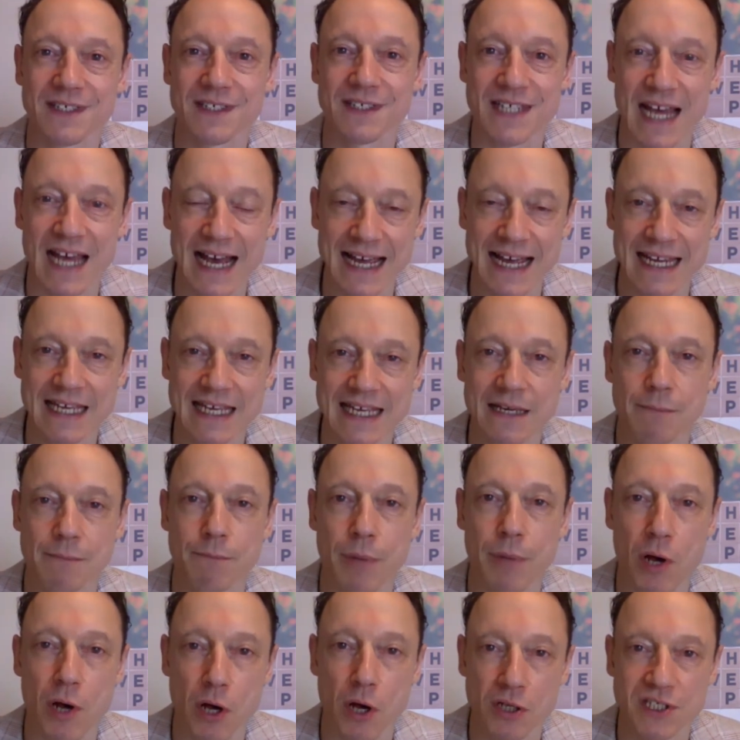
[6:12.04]
take
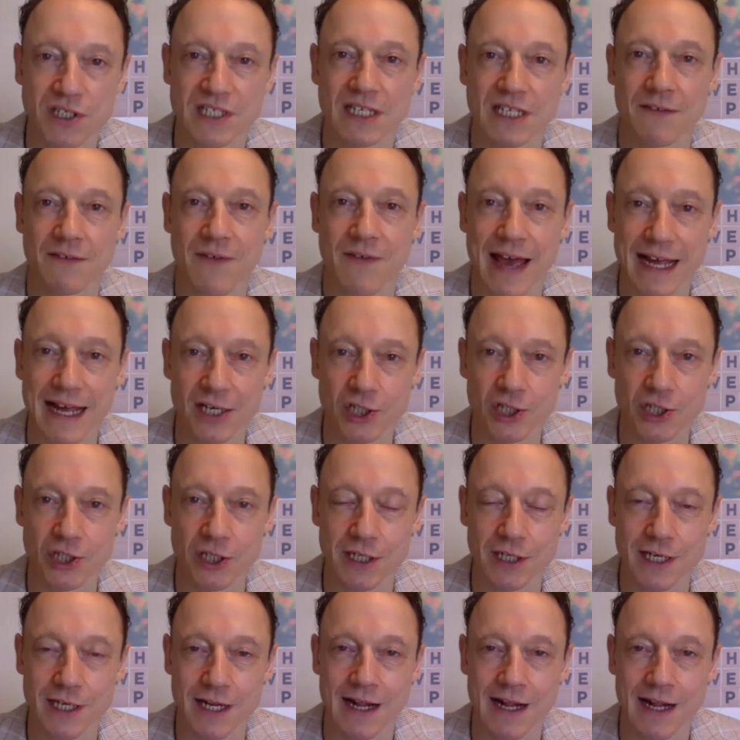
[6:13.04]
positive
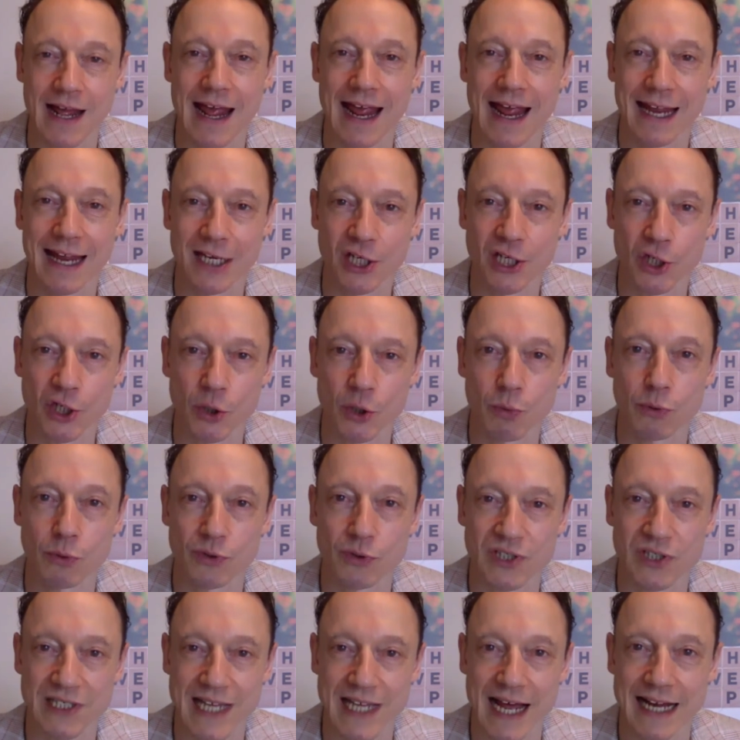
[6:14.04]
action and you will
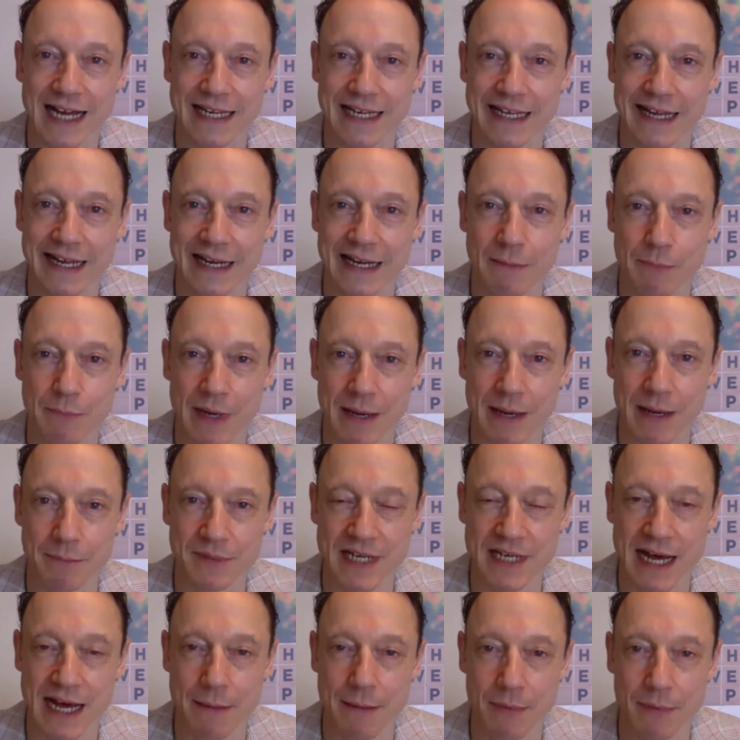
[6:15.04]
start getting
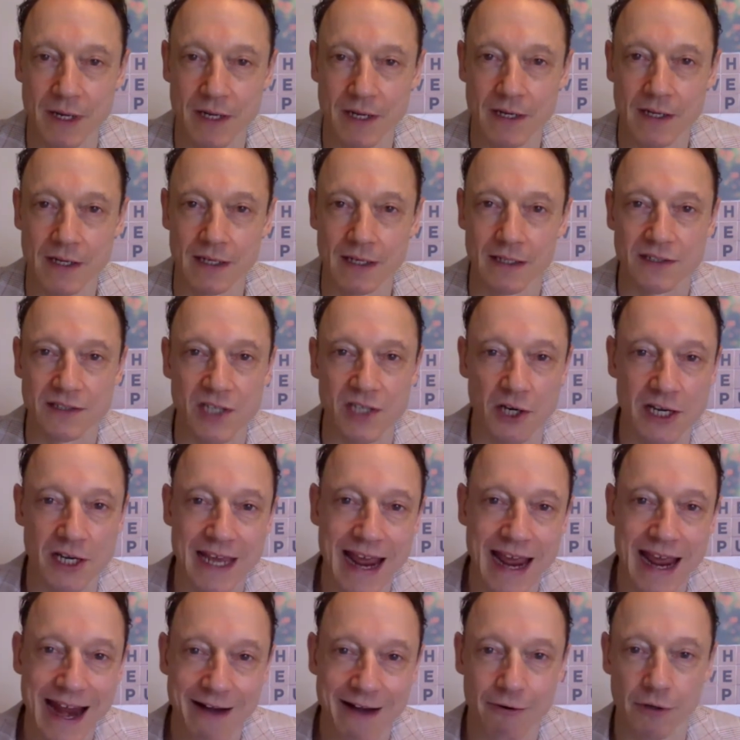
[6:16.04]
pumped up. So
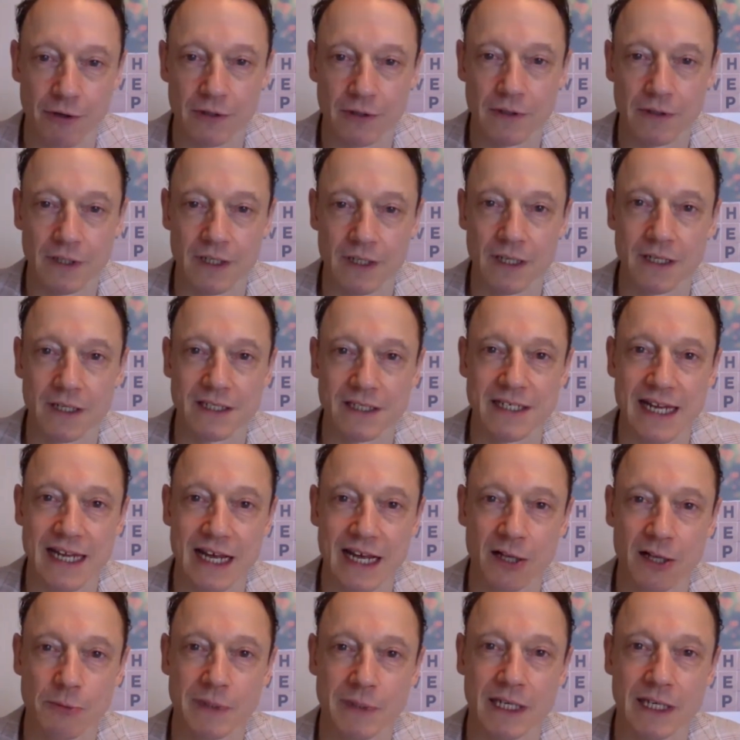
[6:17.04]
Carol,
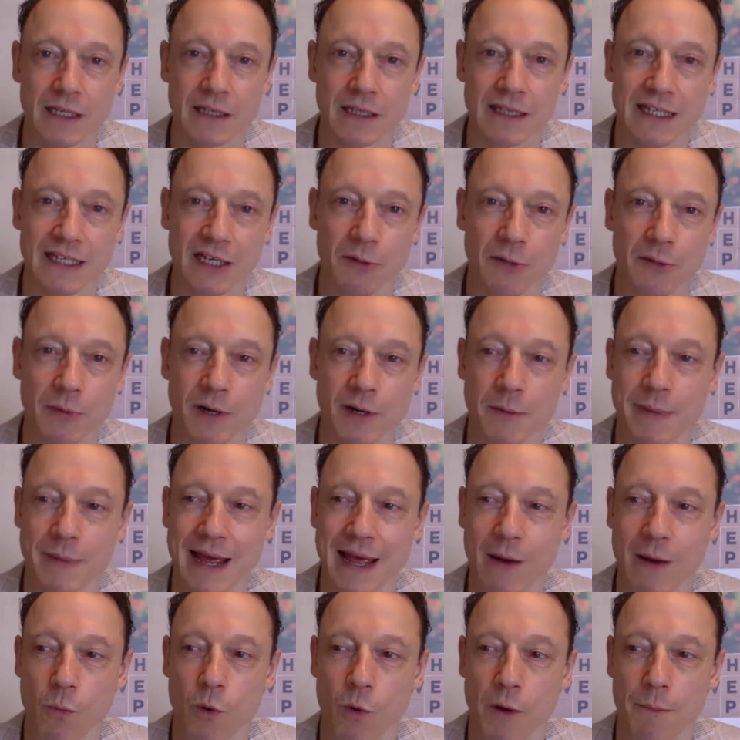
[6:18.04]
tell me a little bit
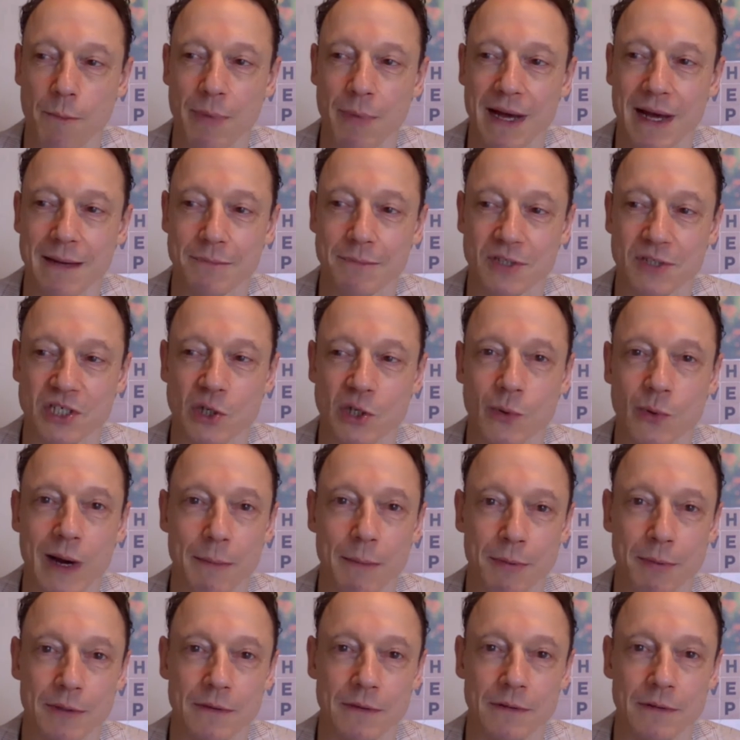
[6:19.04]
about what pumps you up.